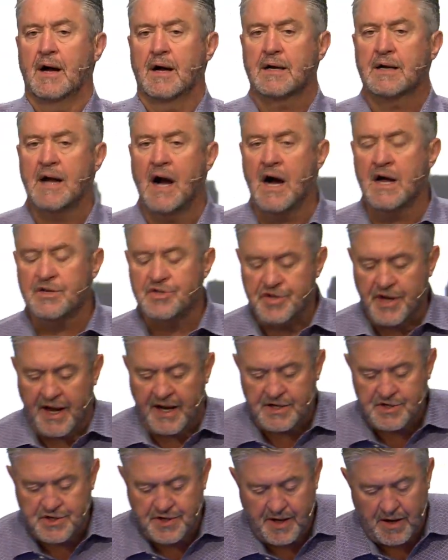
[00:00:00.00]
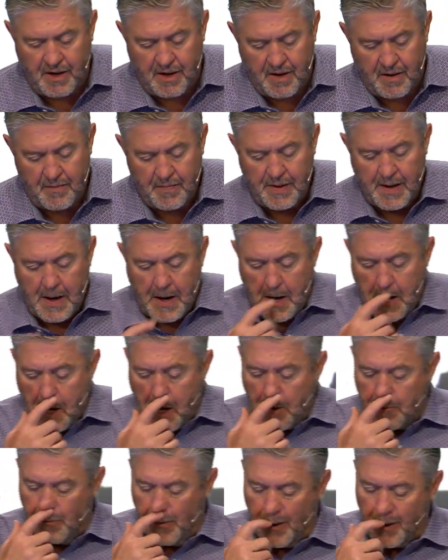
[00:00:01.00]
context here
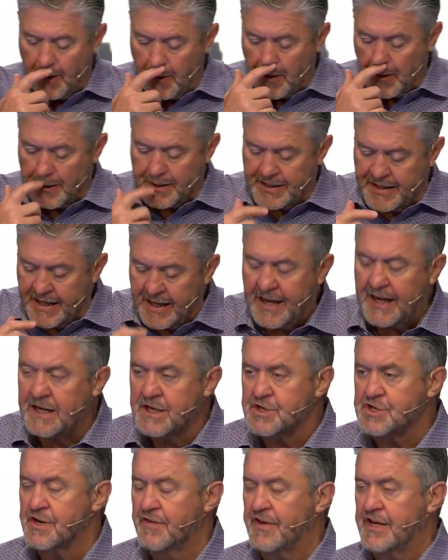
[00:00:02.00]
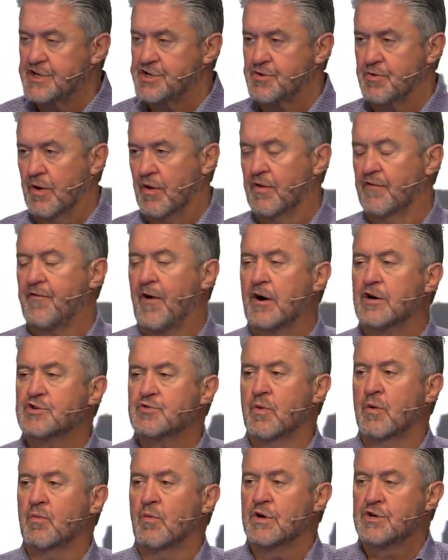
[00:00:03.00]
of the kings of Israel. The first
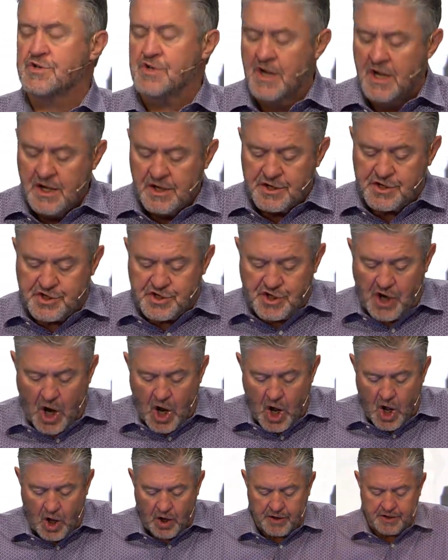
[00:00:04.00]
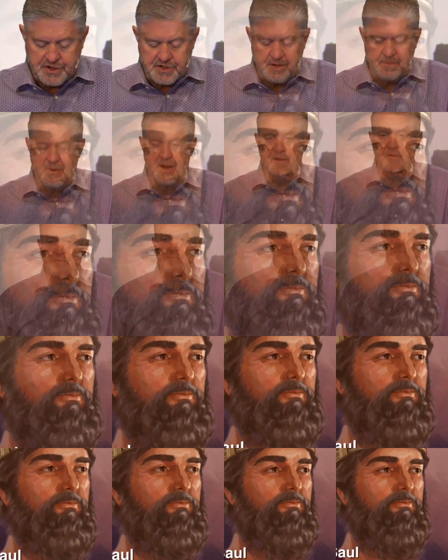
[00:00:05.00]
one was Saul. Does anybody
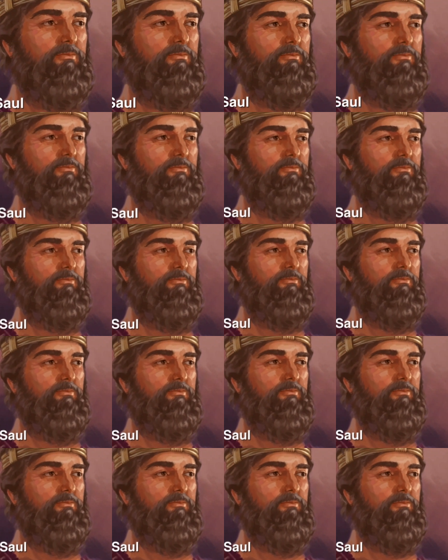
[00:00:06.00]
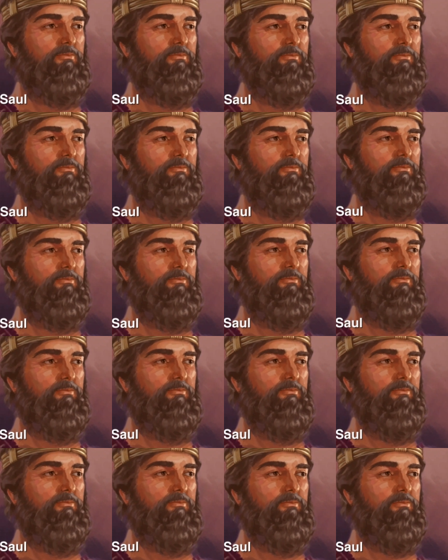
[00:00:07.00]
remember King Saul, the big guy?
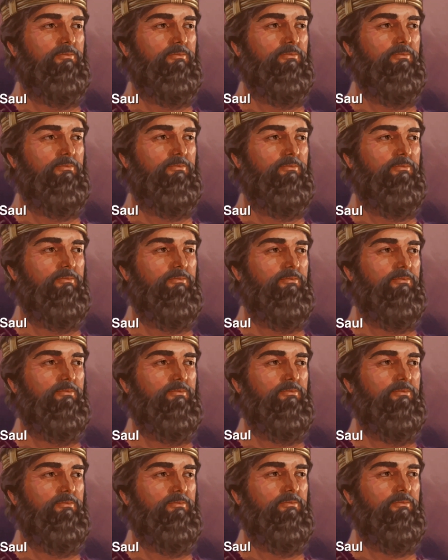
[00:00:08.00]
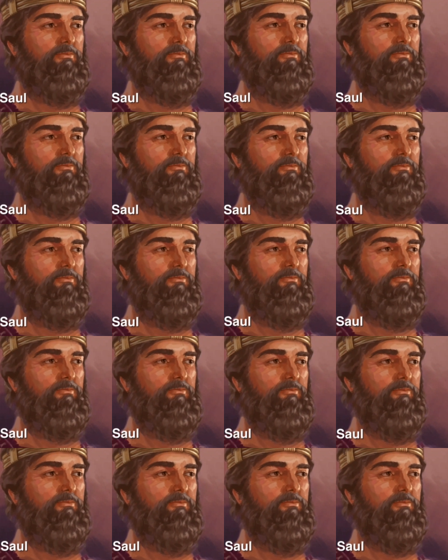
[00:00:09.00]
Yeah, Saul started off very
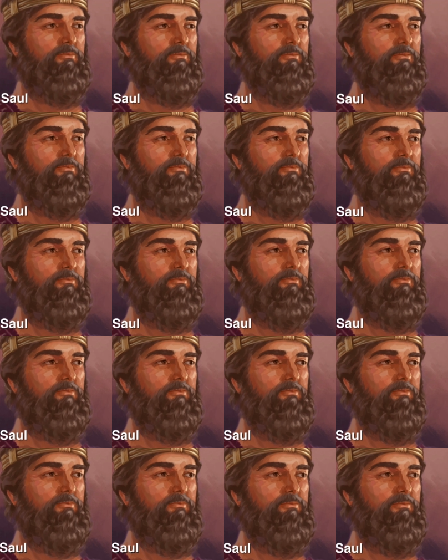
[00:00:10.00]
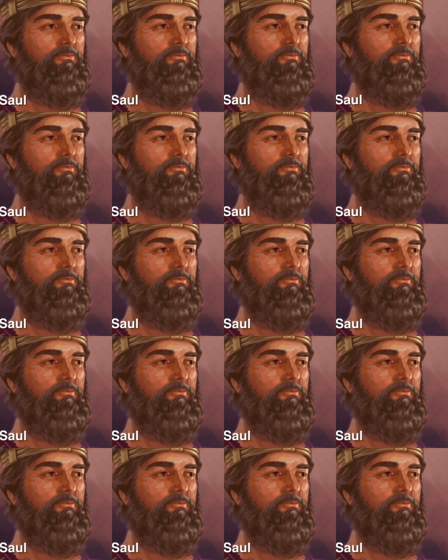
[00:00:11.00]
good, loved the Lord,